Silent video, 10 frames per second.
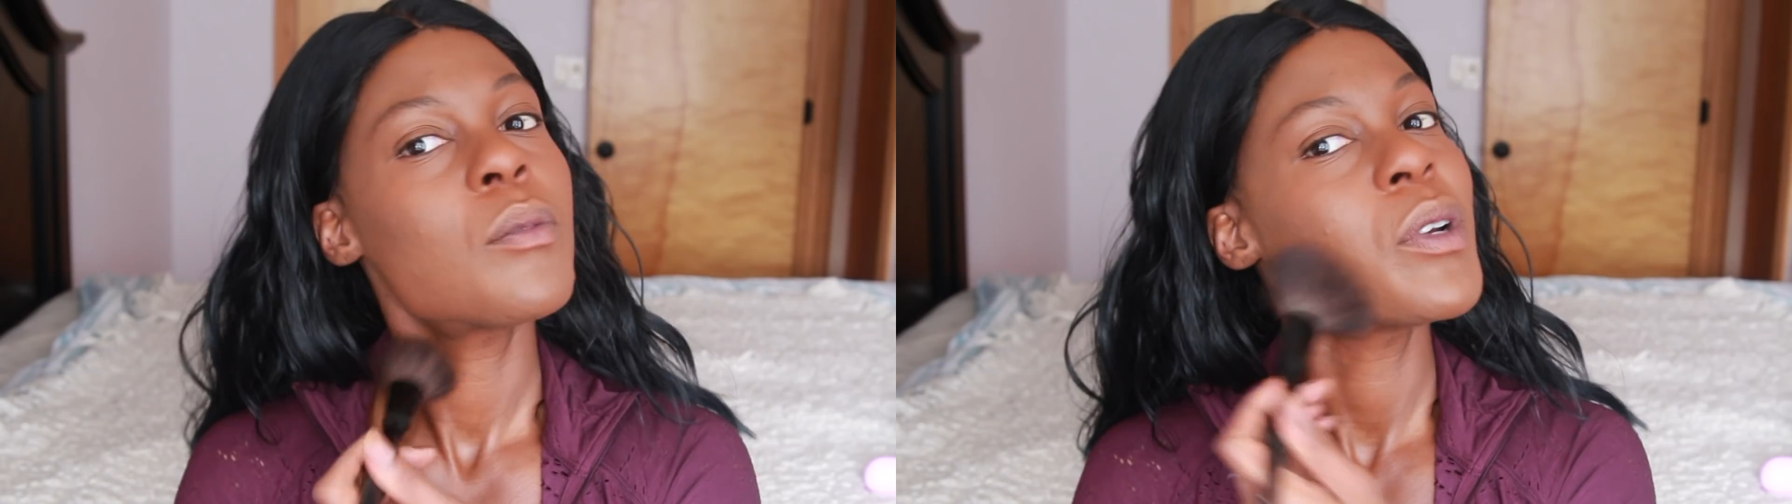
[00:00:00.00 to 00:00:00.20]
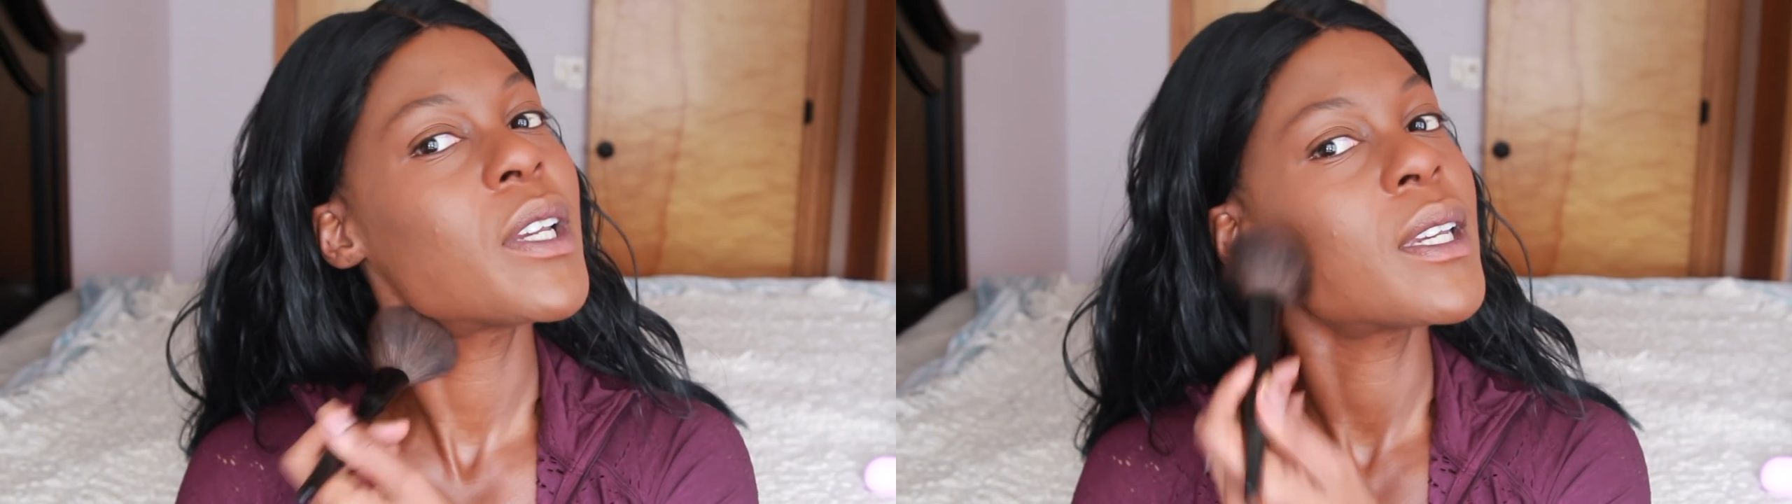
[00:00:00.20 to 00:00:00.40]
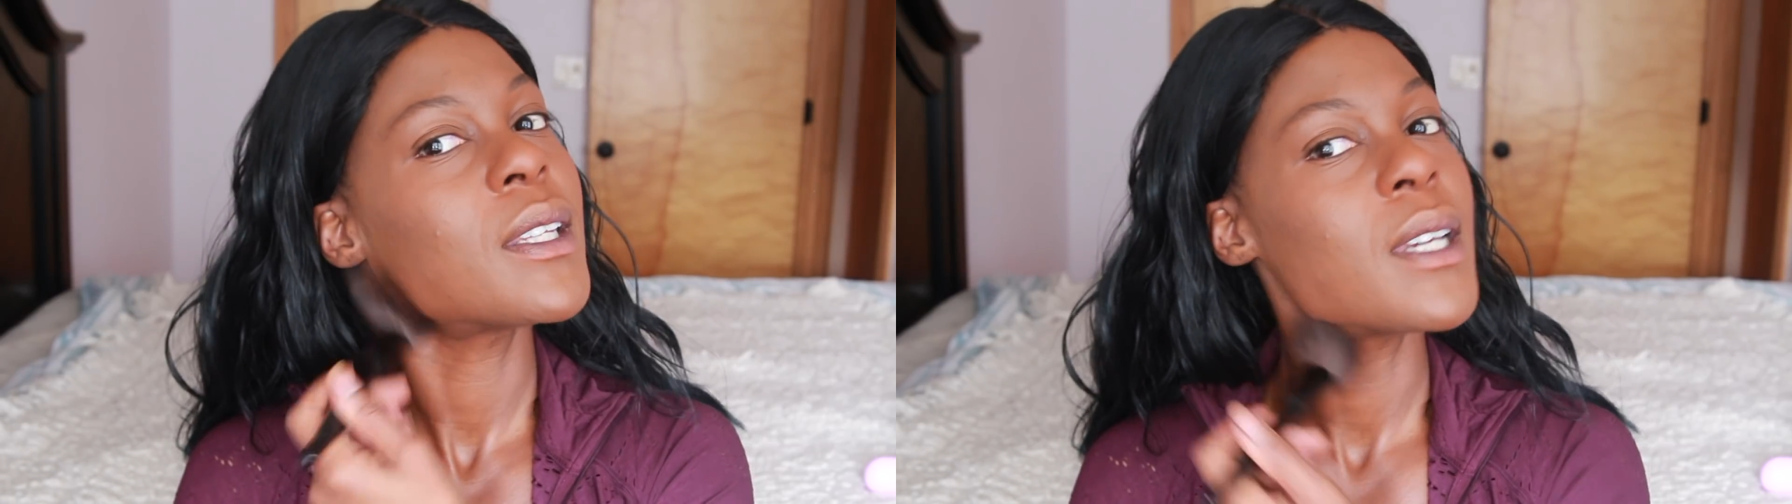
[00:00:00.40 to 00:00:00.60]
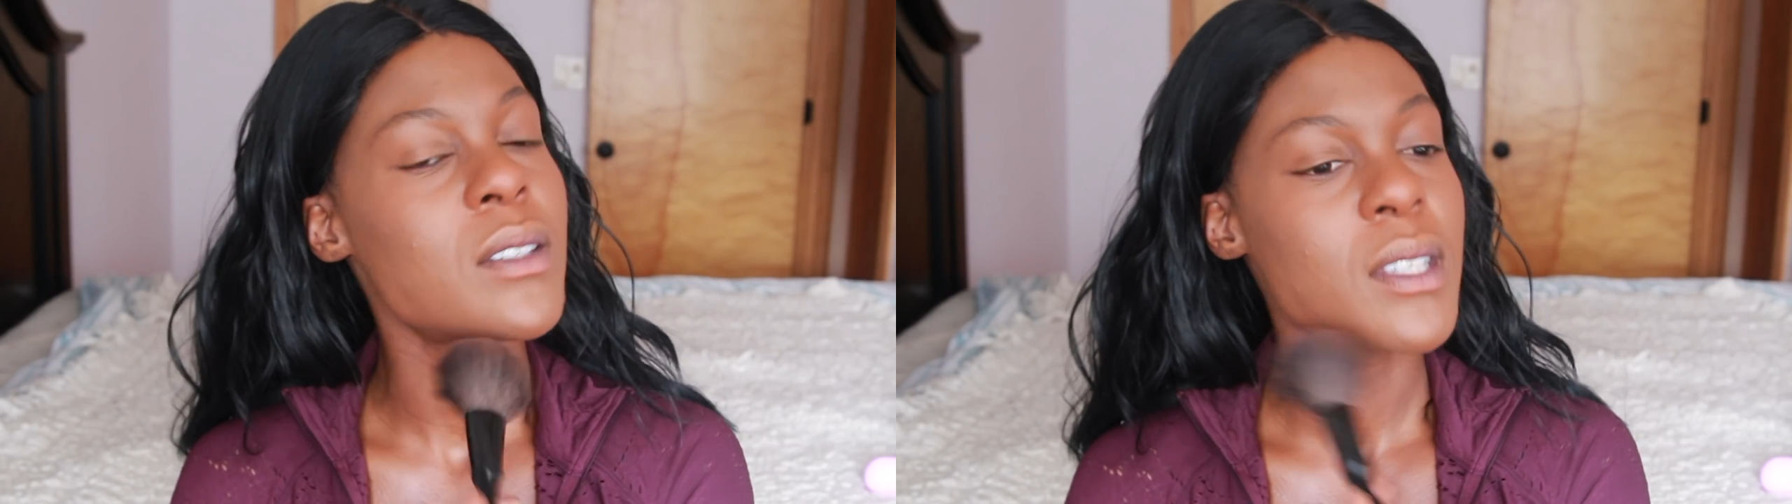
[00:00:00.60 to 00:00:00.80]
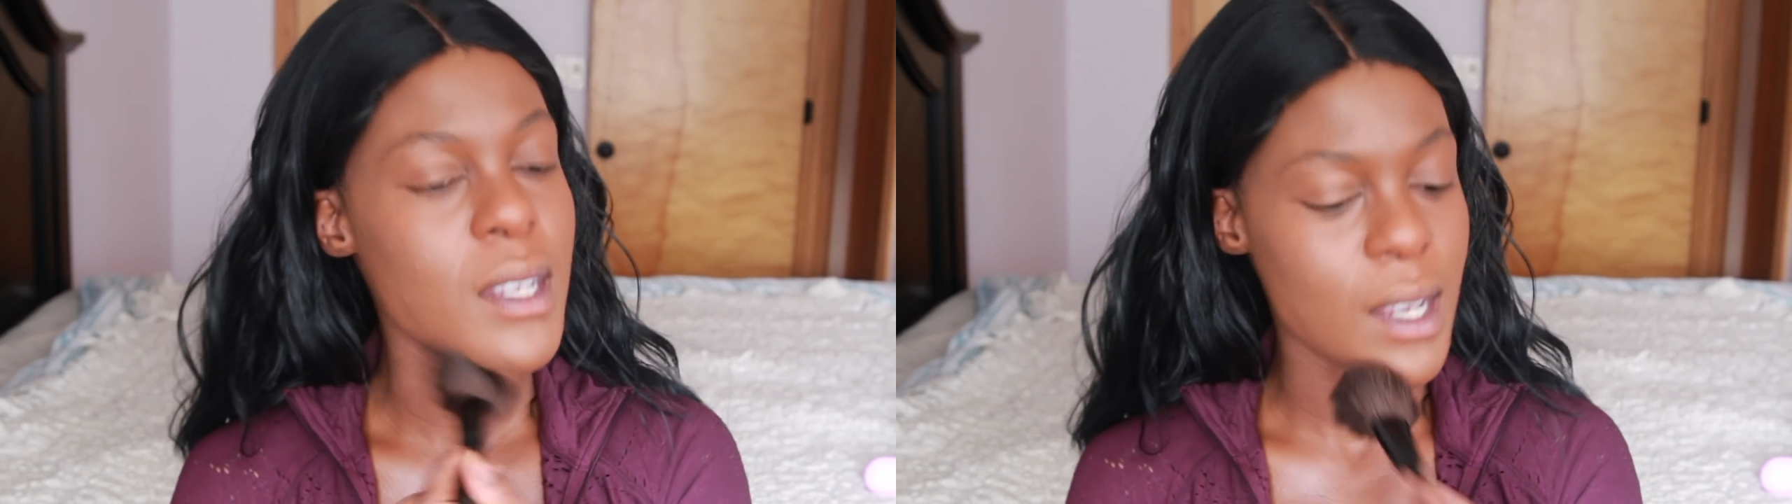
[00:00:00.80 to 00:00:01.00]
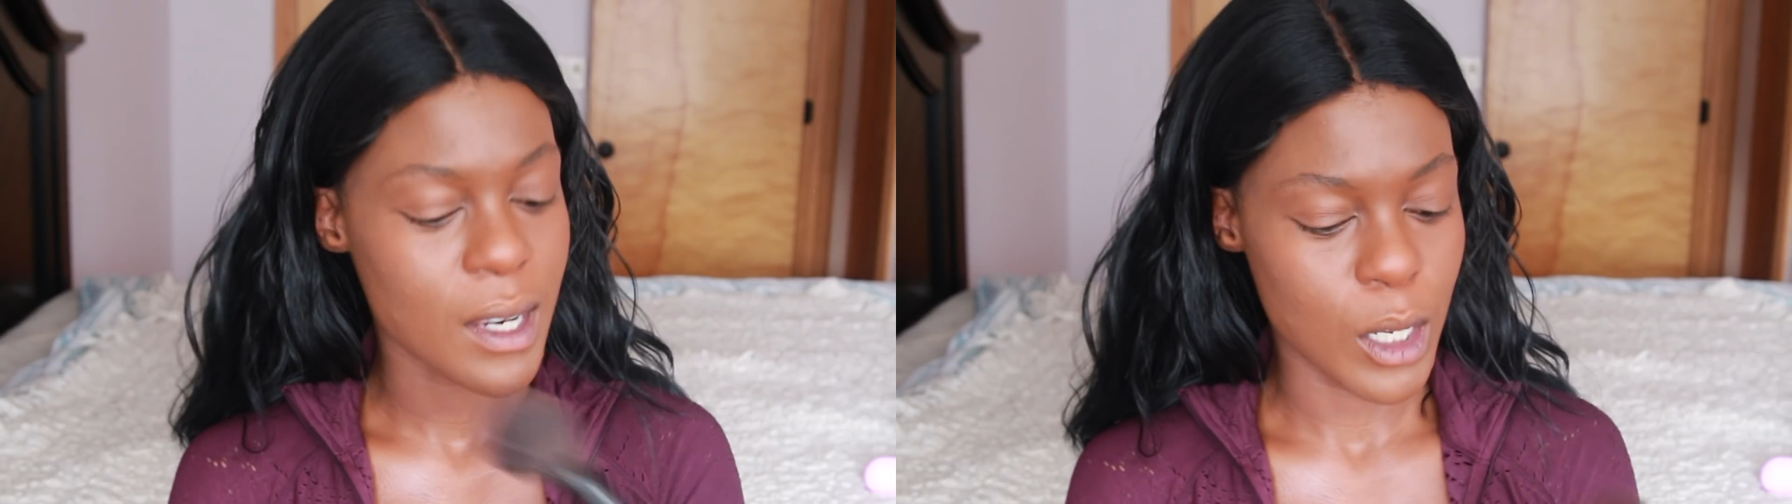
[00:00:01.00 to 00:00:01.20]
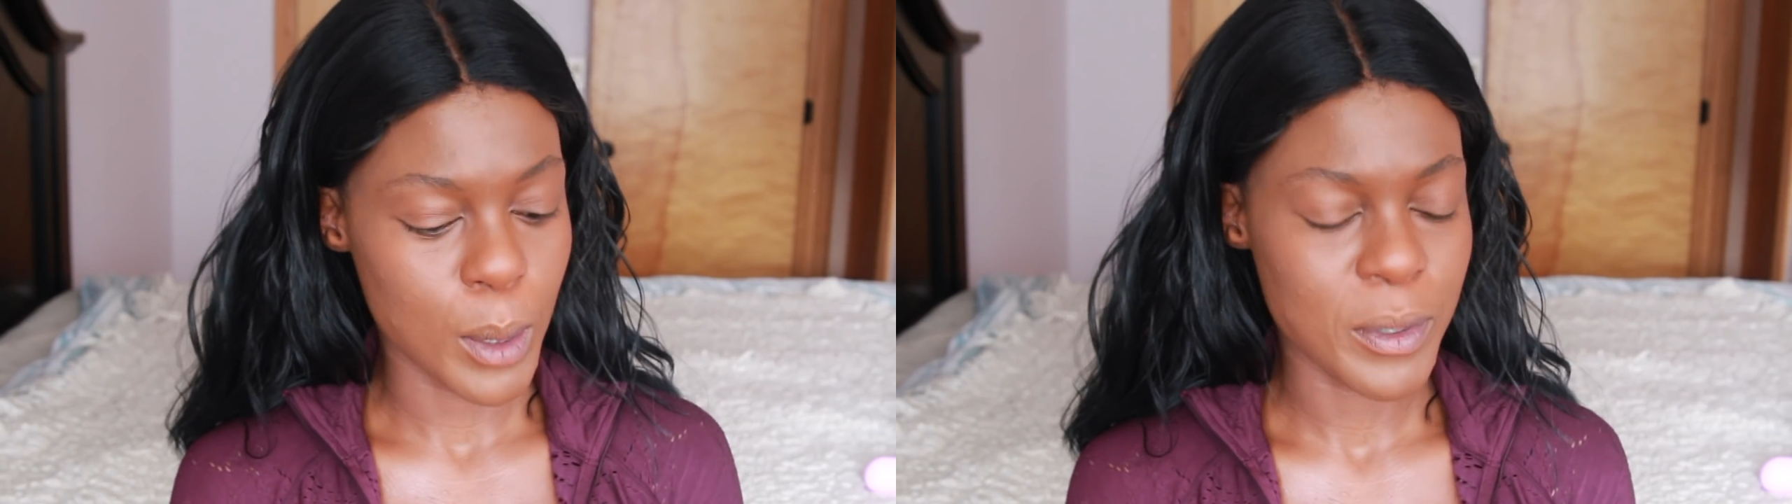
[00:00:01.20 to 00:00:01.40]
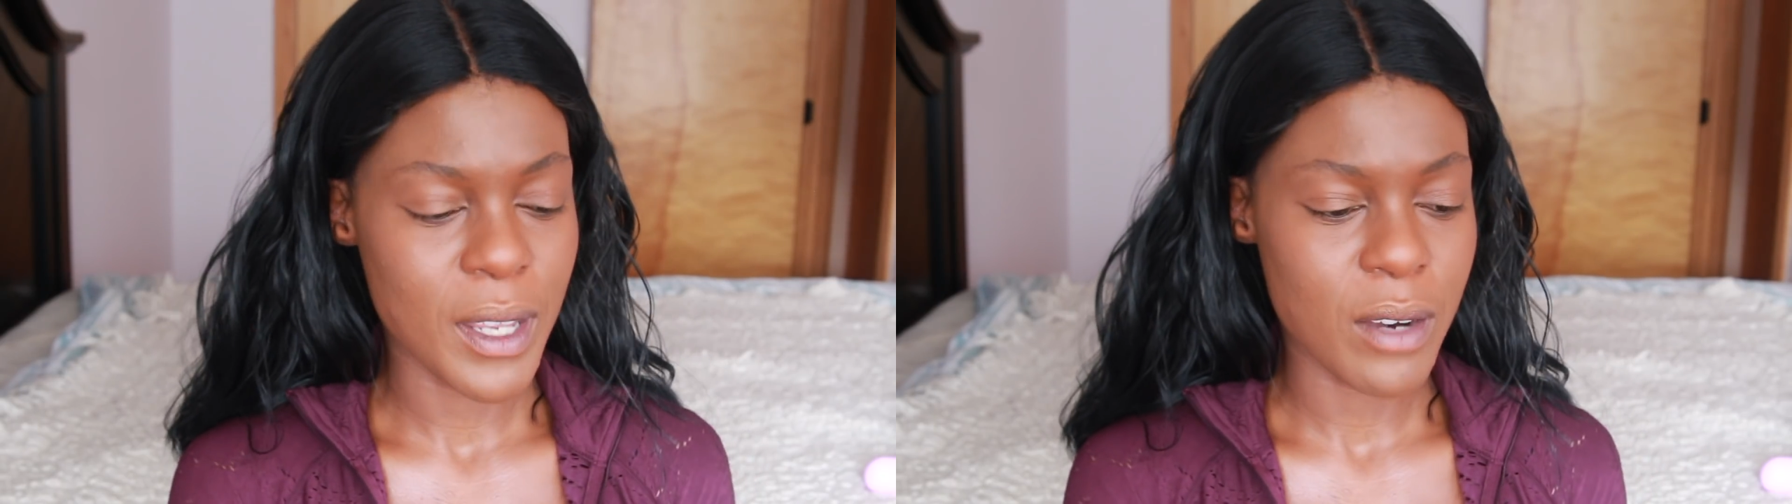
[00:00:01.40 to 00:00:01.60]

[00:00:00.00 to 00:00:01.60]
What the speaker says: And bringing it down to the neck helps.